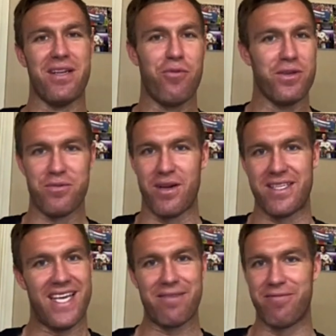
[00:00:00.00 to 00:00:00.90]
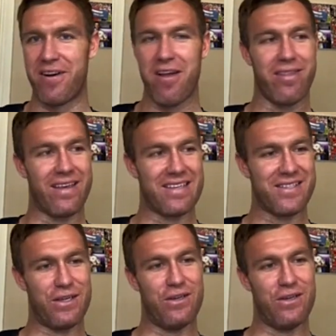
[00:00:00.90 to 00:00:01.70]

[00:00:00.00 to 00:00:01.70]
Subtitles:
No one's wanting to take him for nothing. So